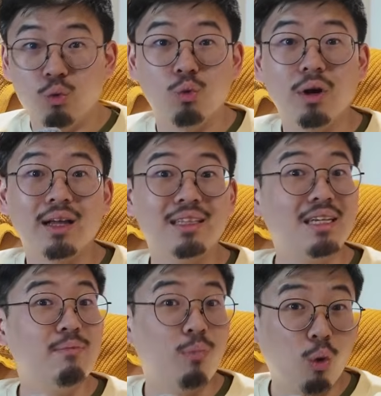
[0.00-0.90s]
to
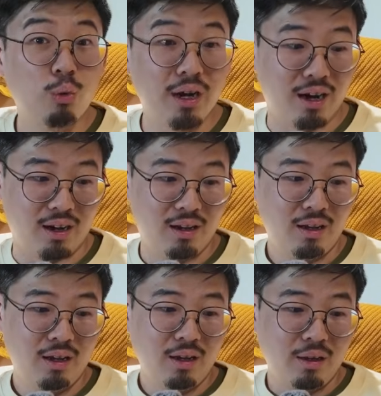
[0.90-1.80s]
Demona.
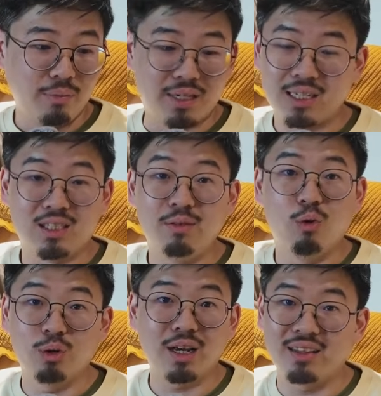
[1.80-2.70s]
Because
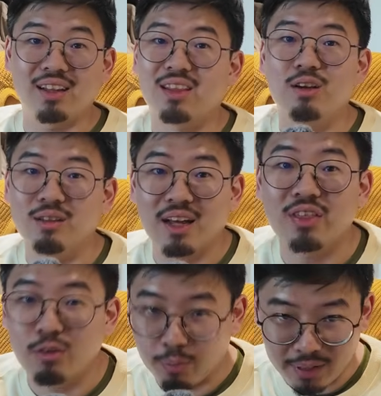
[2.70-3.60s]
Demona,
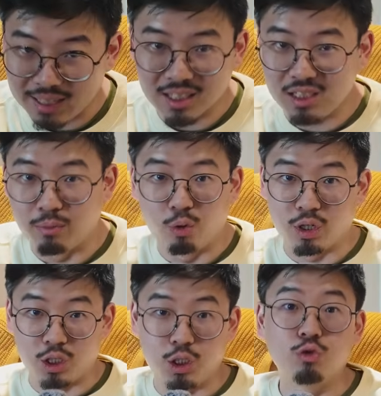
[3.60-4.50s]
nothing replaces
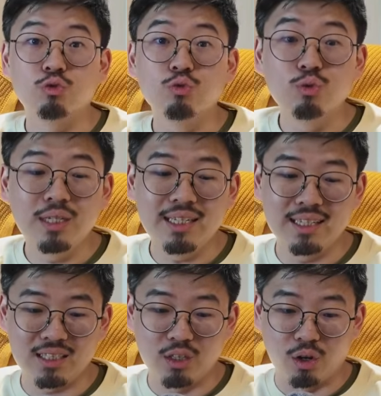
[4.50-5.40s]
Demona. She truly
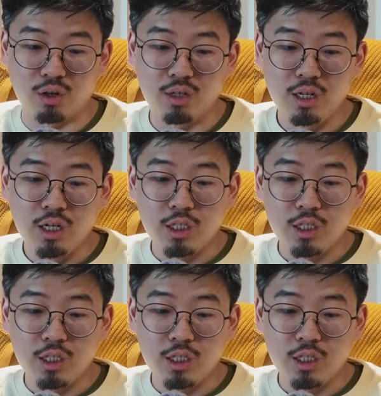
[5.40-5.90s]
does it all.